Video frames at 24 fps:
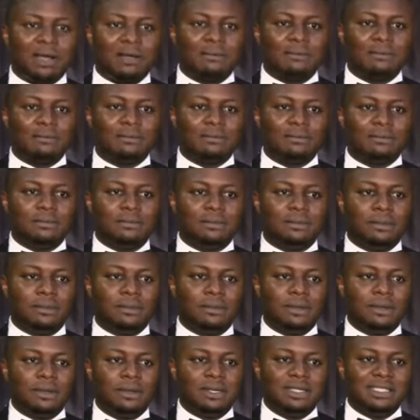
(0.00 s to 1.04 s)
are
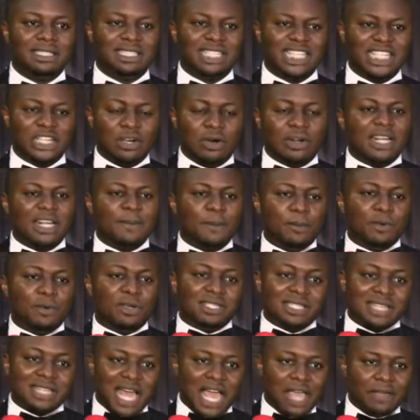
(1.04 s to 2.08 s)
changing other
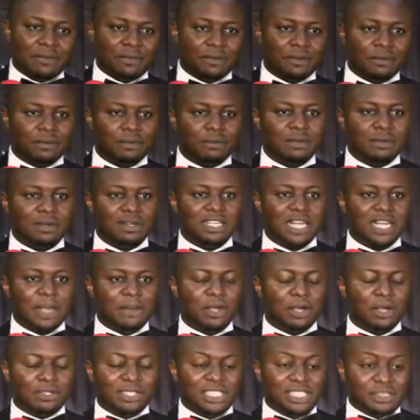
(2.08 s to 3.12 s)
people's life.
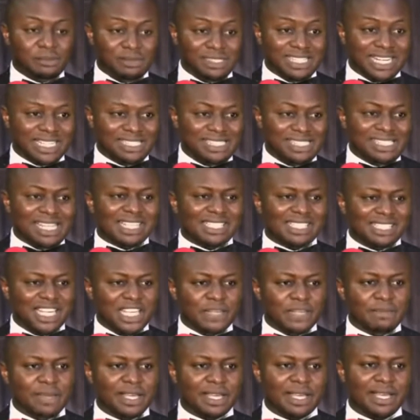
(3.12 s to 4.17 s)
These are
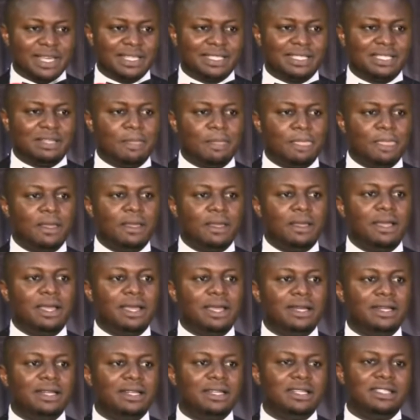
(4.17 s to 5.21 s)
change makers.
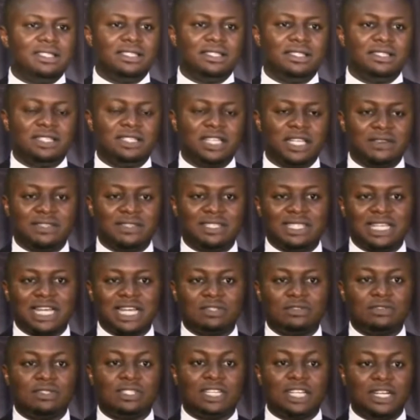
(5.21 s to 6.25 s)
And this initiative is
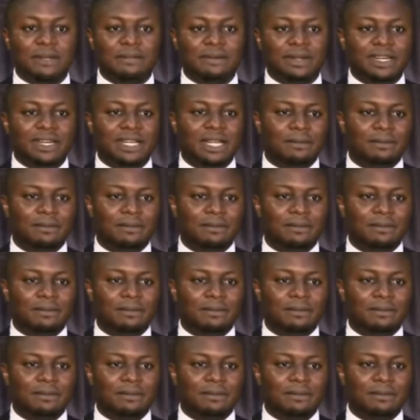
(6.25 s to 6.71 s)
time to celebrate